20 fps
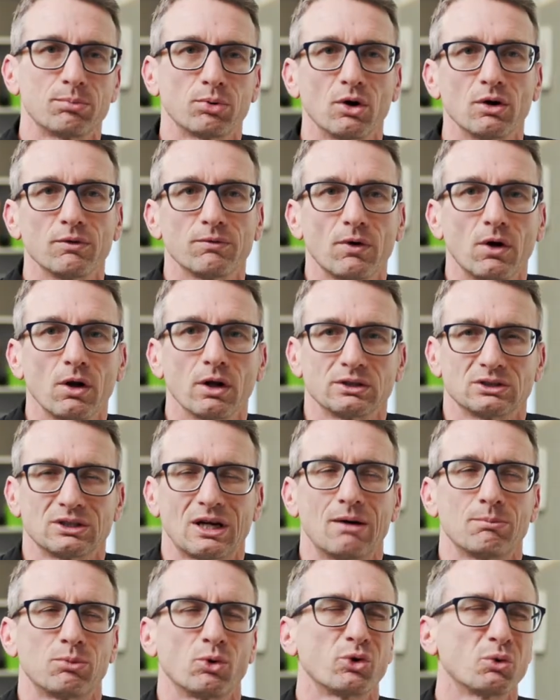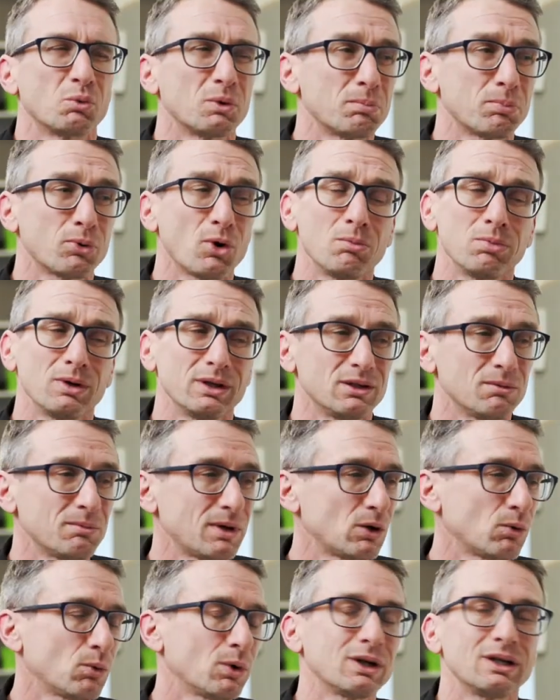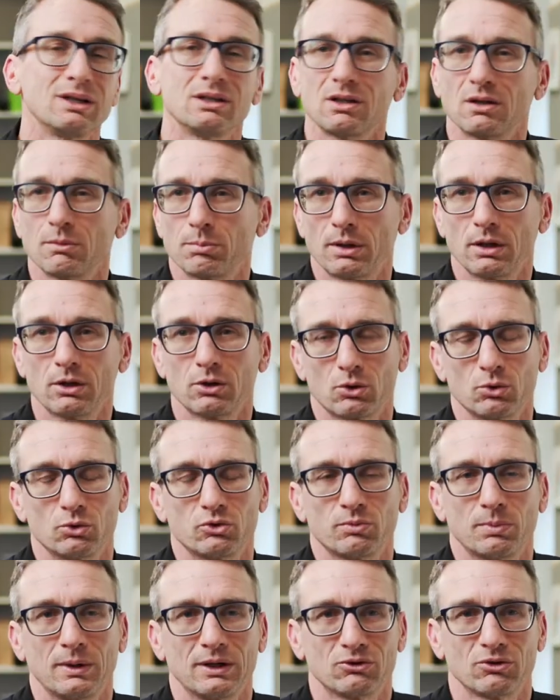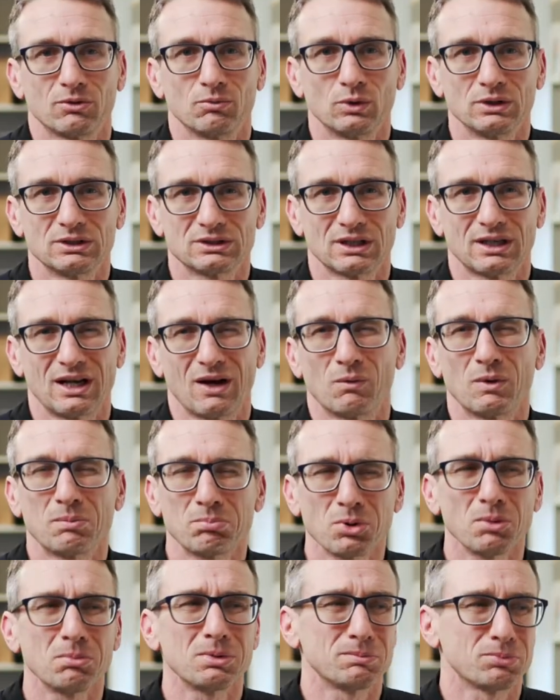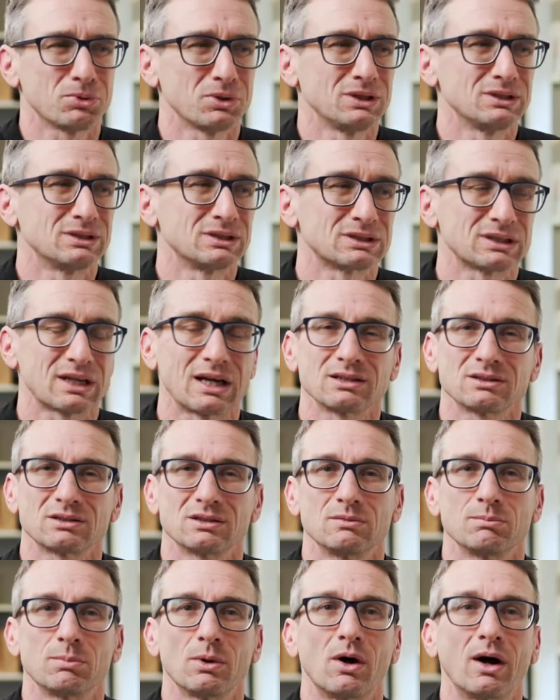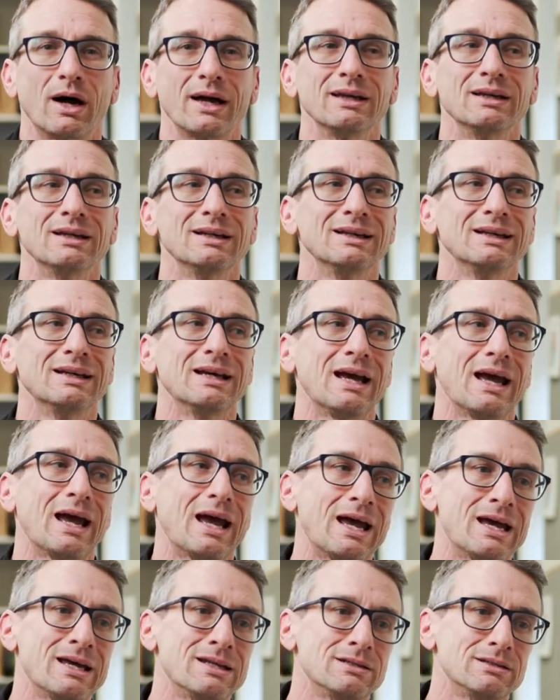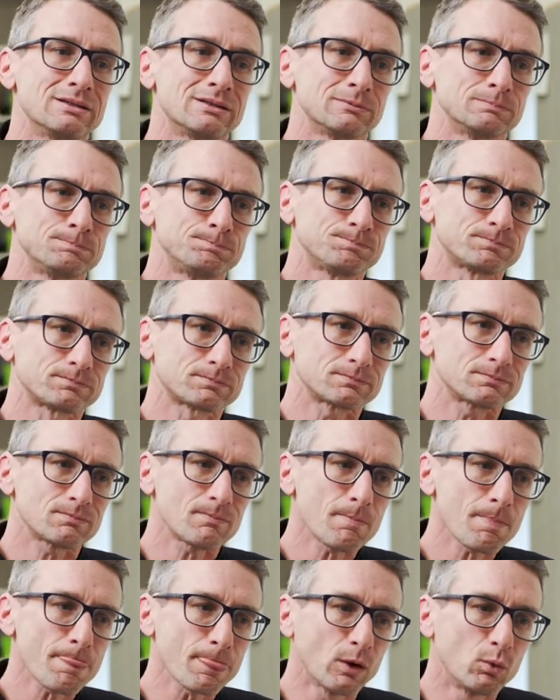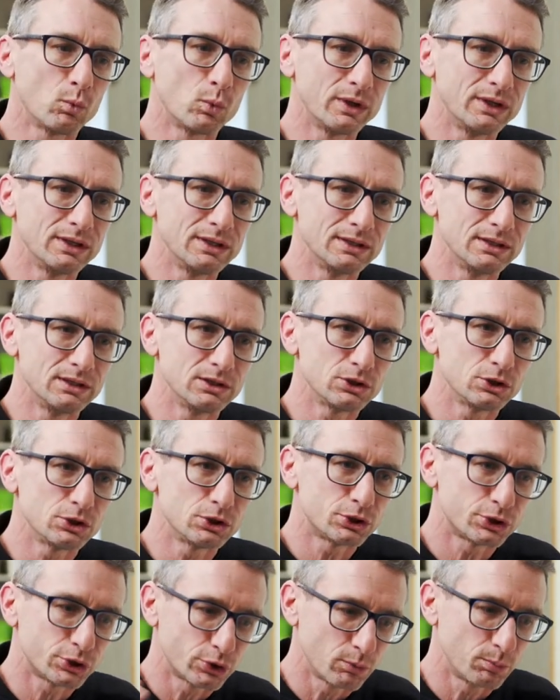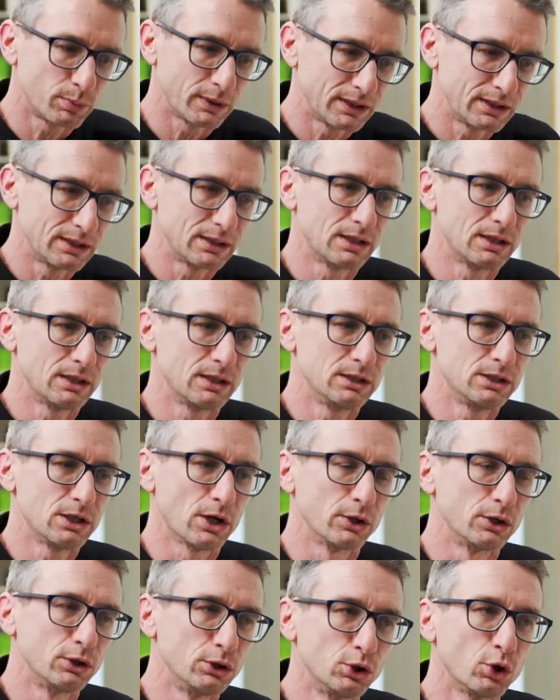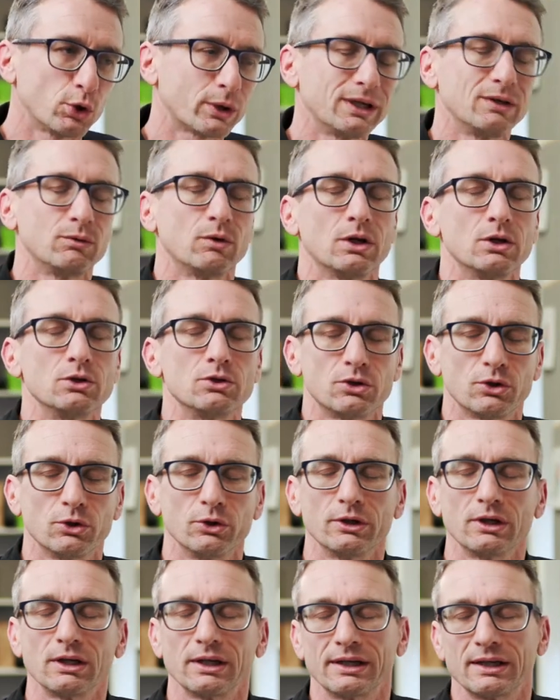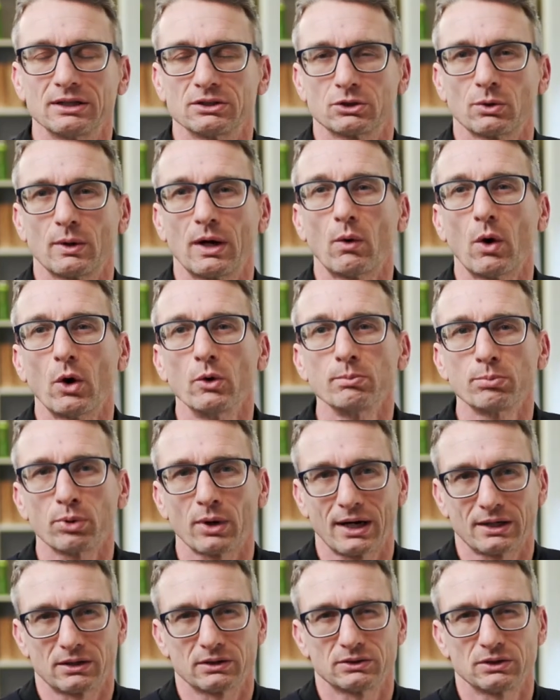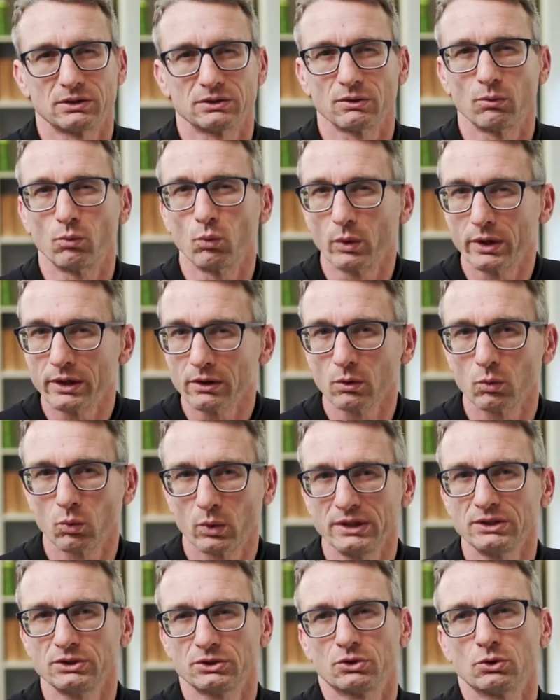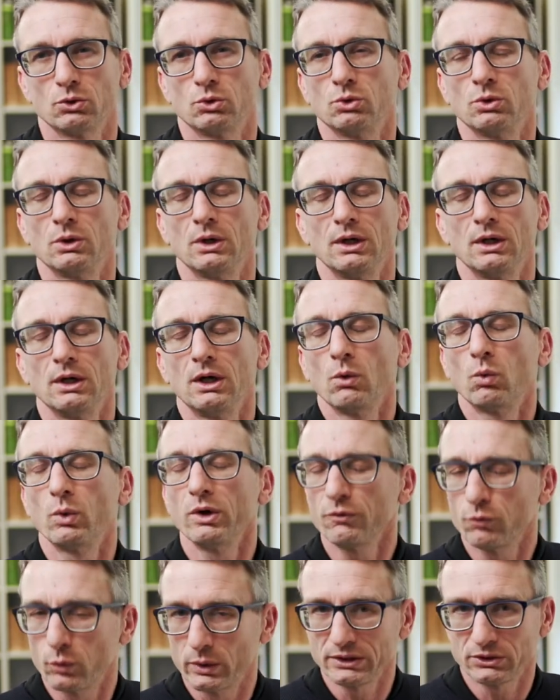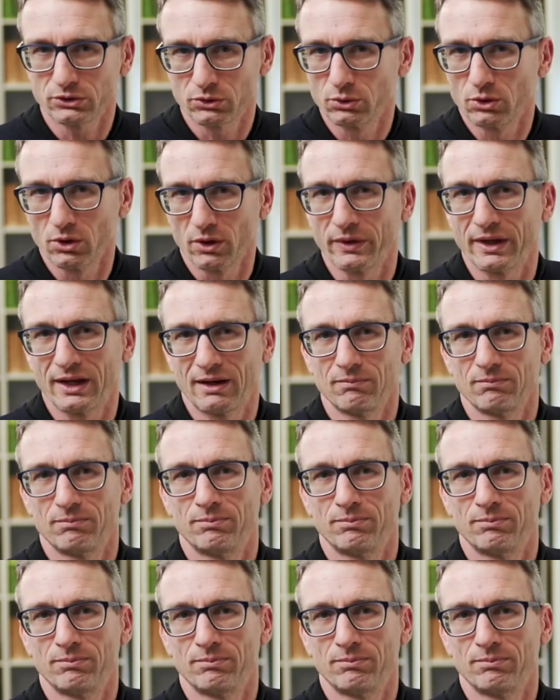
profile example that we're probably, no matter what end of the political spectrum we sit at, we're probably pretty disgusted by. And we should be looking internally as to our own practices and where have we still got that